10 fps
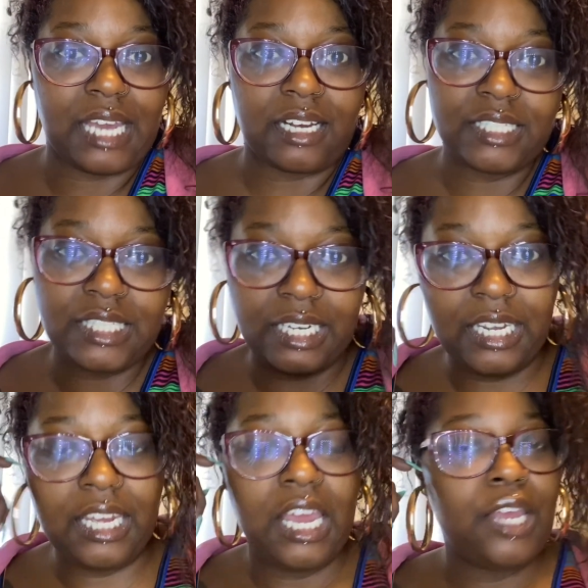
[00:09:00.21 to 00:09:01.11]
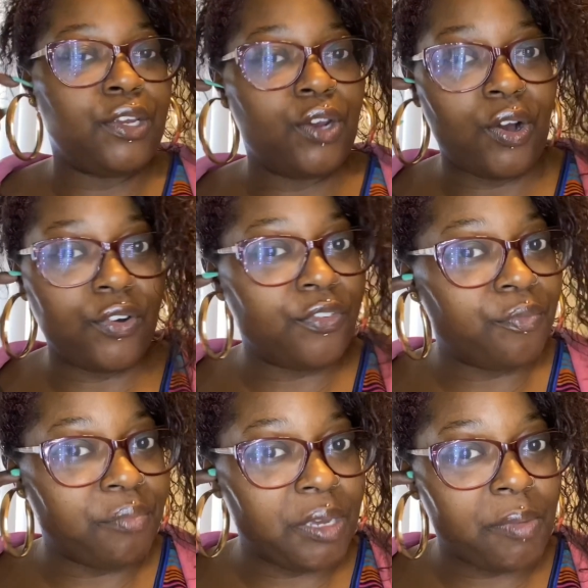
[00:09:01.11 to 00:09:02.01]
I could see, you know, if
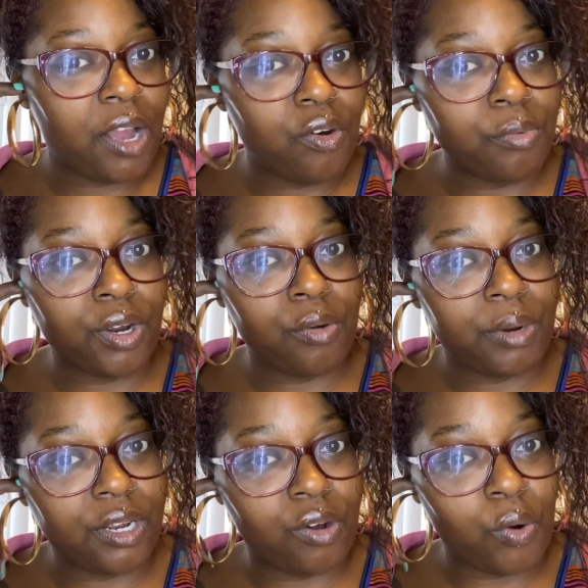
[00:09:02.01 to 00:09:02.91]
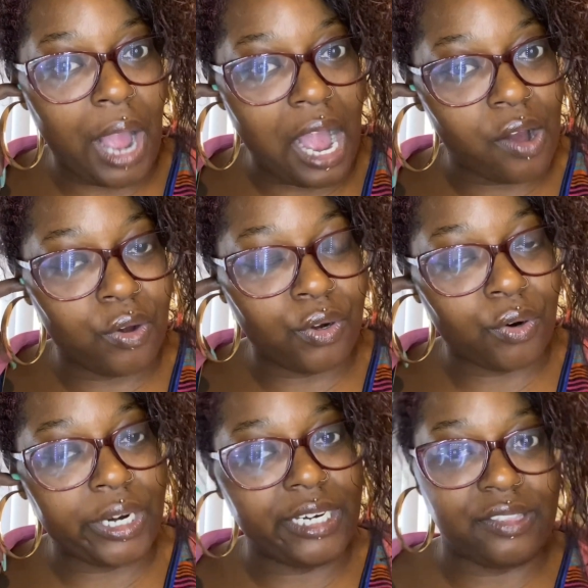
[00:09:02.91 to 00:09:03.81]
me and my homegirl want to go out
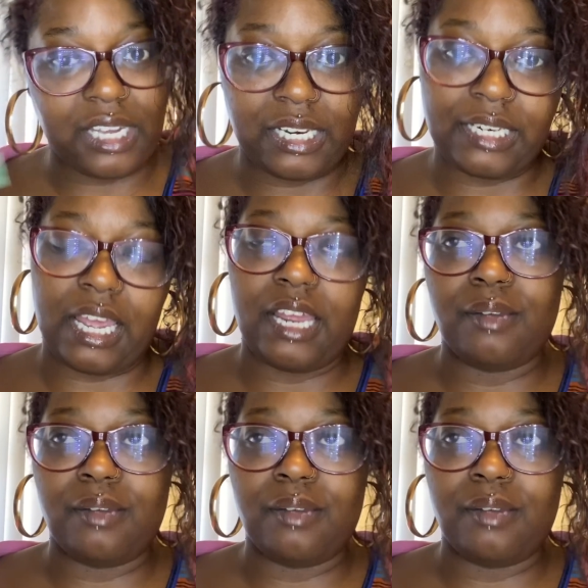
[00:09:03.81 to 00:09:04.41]
or anything that.